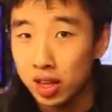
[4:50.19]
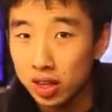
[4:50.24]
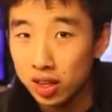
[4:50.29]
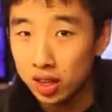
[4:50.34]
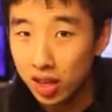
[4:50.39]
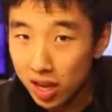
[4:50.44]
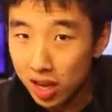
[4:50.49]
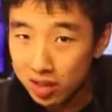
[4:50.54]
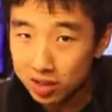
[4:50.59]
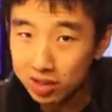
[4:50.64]

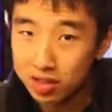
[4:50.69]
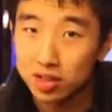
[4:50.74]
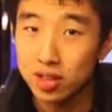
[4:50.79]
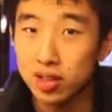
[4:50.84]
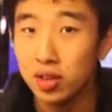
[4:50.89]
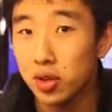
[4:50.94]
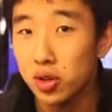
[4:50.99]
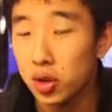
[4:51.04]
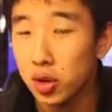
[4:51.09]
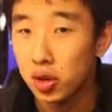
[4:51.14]
Yes,
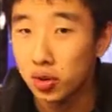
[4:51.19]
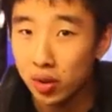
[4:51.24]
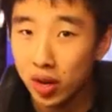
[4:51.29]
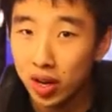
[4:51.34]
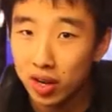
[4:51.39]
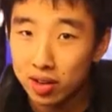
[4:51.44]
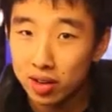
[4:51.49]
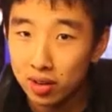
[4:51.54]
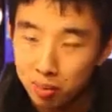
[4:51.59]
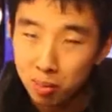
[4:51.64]
you are
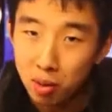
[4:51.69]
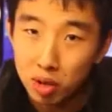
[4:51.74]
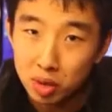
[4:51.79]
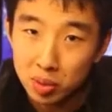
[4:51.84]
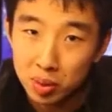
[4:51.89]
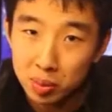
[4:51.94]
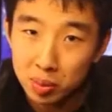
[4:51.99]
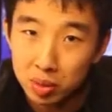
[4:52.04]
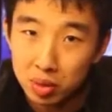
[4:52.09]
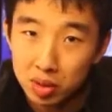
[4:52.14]
right. Most
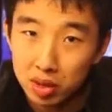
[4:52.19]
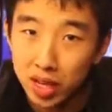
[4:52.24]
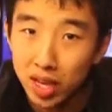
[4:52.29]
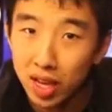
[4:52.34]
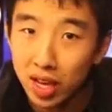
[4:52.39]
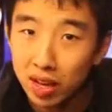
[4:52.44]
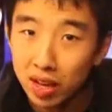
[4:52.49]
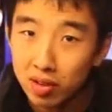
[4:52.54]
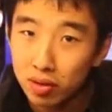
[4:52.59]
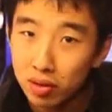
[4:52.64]
people
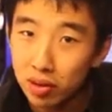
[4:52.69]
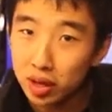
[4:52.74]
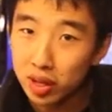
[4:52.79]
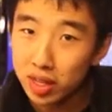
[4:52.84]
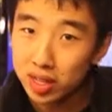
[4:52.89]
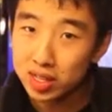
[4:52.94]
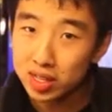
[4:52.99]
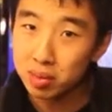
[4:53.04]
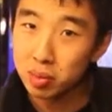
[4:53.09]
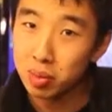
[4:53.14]
can't really
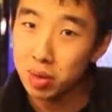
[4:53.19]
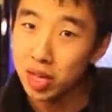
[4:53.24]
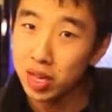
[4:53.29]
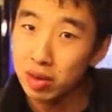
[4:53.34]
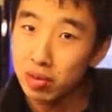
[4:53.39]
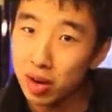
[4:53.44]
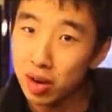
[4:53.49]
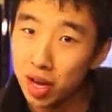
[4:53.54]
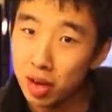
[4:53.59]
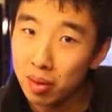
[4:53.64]

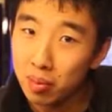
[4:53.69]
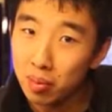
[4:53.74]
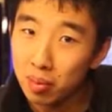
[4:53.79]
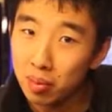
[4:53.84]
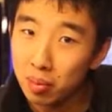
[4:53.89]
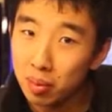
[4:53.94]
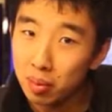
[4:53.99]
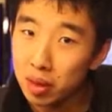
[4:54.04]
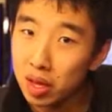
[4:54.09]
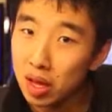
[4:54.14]
explain RAM
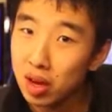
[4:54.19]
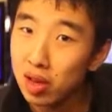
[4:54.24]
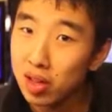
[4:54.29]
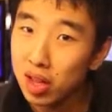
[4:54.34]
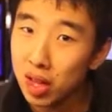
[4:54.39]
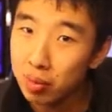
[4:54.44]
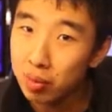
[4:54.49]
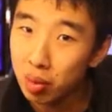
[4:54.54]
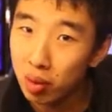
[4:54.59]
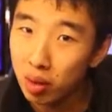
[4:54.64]
beyond
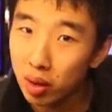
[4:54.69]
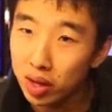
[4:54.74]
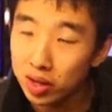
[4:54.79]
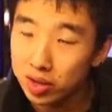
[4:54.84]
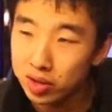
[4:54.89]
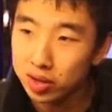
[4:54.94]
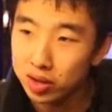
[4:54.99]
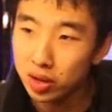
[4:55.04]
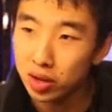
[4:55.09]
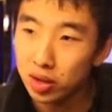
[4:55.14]
that point,
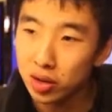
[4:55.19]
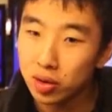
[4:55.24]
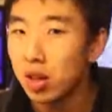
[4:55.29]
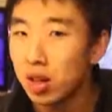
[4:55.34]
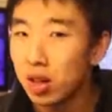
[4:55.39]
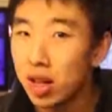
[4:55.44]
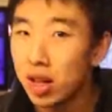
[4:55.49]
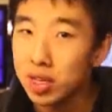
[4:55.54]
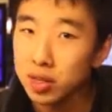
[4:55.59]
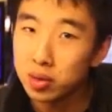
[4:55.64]
so
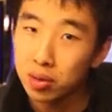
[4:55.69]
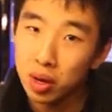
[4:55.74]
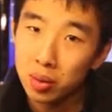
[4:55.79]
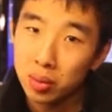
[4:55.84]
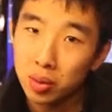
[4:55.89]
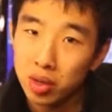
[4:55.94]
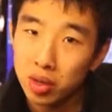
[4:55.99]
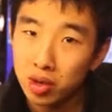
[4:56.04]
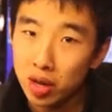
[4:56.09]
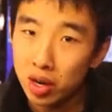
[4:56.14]
that's where I'm
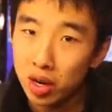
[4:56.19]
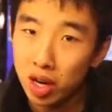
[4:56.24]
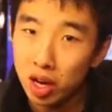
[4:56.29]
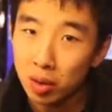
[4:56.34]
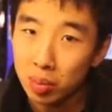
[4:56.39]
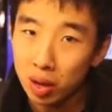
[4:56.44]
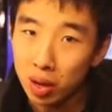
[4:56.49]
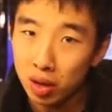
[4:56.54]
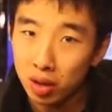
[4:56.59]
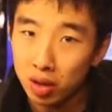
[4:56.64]
going to try to
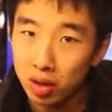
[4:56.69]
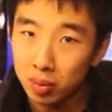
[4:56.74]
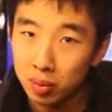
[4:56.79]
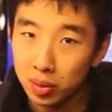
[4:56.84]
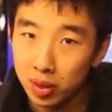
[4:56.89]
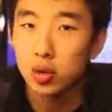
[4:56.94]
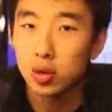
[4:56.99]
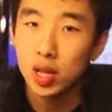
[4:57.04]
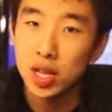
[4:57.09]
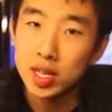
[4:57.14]
help out a little
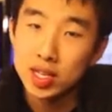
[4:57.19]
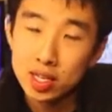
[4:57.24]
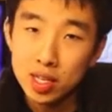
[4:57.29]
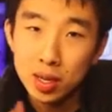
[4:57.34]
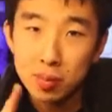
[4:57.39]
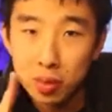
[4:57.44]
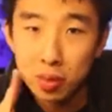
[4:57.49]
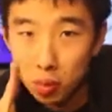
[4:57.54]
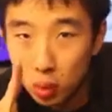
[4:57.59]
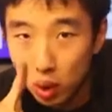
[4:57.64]
bit. Lesson
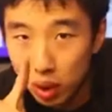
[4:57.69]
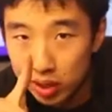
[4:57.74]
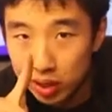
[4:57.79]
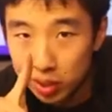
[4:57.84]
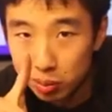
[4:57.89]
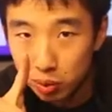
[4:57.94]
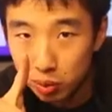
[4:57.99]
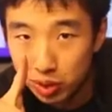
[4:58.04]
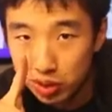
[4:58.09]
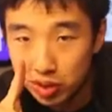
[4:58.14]
number 1 is
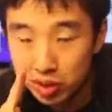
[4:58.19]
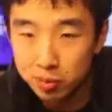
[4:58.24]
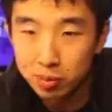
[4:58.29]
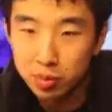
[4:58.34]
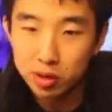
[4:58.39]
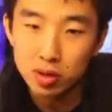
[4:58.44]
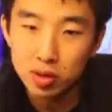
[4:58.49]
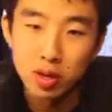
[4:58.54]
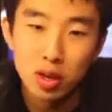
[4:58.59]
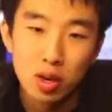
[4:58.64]
pretty
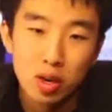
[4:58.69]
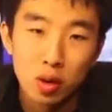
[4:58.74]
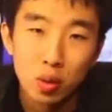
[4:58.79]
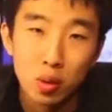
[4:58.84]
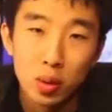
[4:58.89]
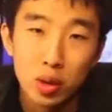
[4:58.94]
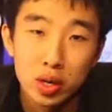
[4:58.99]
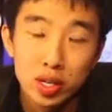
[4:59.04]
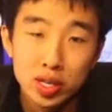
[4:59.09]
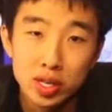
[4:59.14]
simple.
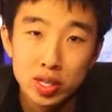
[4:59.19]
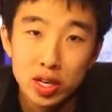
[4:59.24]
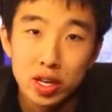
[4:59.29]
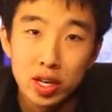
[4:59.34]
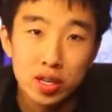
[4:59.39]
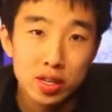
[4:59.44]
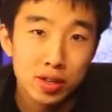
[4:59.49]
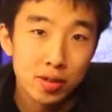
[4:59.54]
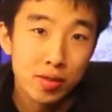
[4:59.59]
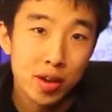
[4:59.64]
We're just going
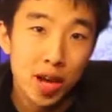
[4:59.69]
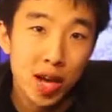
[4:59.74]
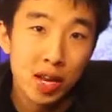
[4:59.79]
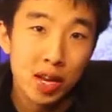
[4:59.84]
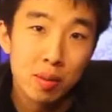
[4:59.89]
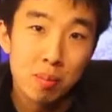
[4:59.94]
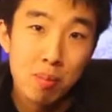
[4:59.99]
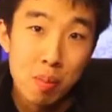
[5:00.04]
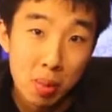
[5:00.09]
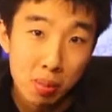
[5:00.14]
to divide
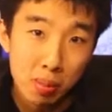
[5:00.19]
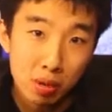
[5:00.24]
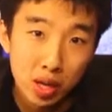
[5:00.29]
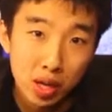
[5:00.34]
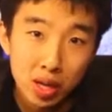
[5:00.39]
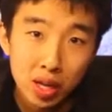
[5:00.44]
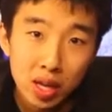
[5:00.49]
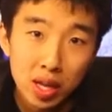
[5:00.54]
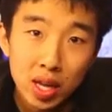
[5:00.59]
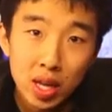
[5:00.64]

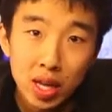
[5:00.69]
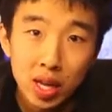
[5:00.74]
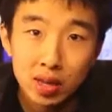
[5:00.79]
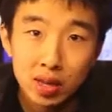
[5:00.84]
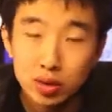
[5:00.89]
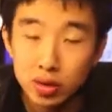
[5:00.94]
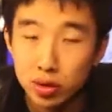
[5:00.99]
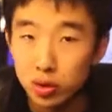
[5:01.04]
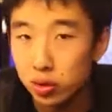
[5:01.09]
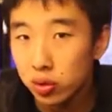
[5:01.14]
memory
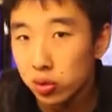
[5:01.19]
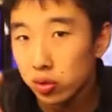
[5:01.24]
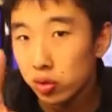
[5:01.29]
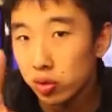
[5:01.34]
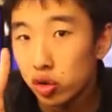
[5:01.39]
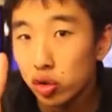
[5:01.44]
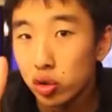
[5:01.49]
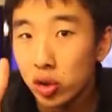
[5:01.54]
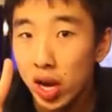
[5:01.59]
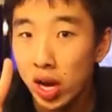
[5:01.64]
into
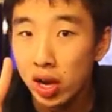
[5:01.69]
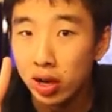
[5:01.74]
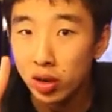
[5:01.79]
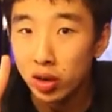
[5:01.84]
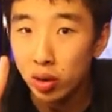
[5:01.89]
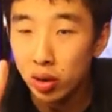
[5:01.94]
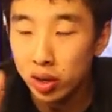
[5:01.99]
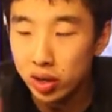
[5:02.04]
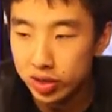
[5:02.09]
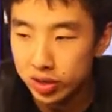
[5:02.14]
2
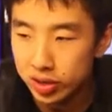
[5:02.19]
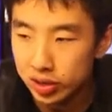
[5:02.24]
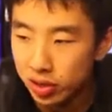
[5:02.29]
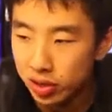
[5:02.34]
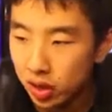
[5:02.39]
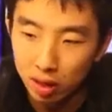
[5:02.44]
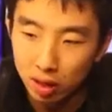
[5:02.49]
categories.